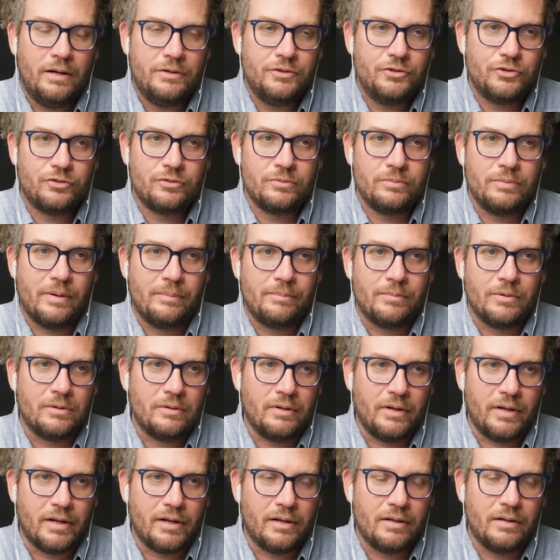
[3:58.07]
I just remember
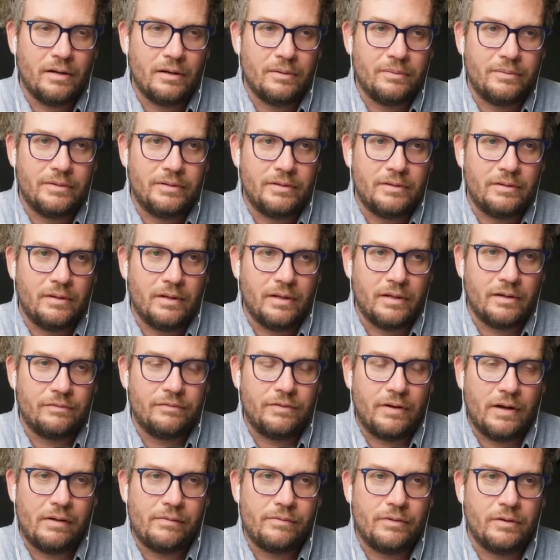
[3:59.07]
I got within
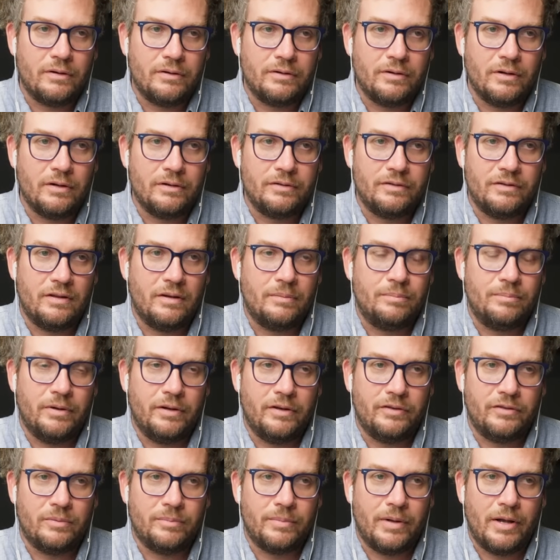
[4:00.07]
500 yards of that
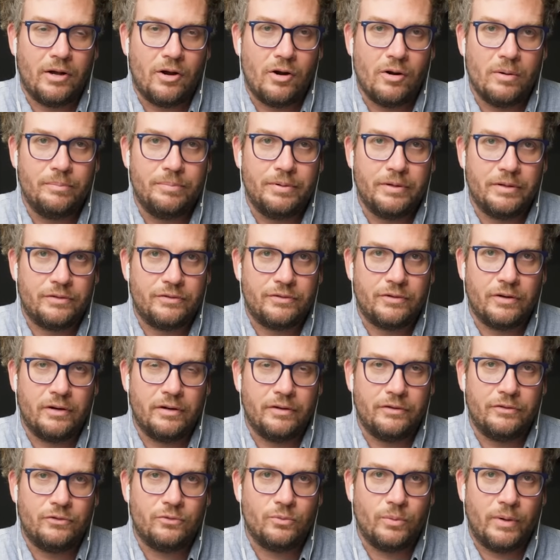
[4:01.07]
place and my armpits
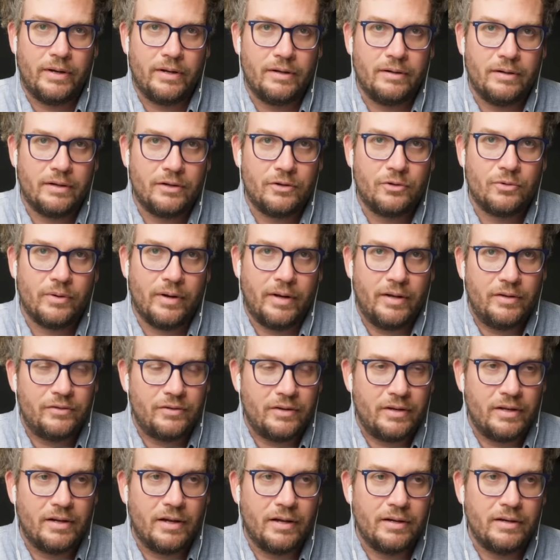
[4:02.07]
started sweating
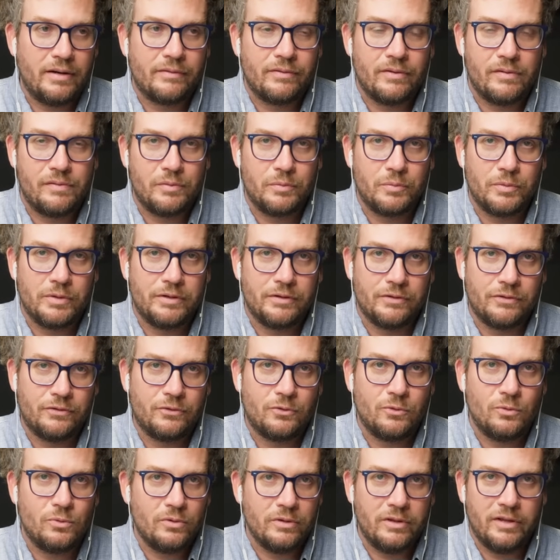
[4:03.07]
crazy. And I never even went to
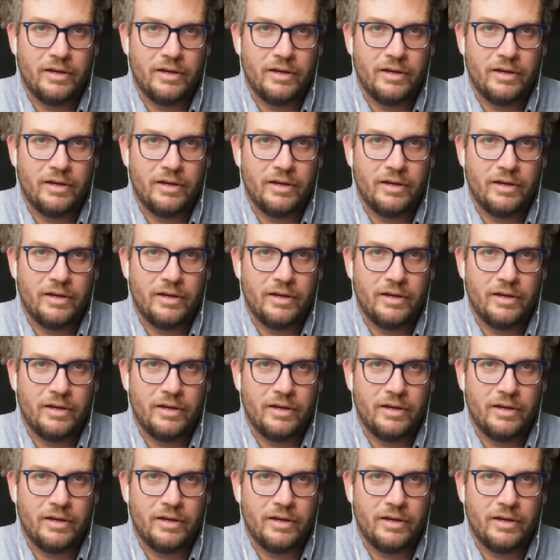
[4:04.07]
school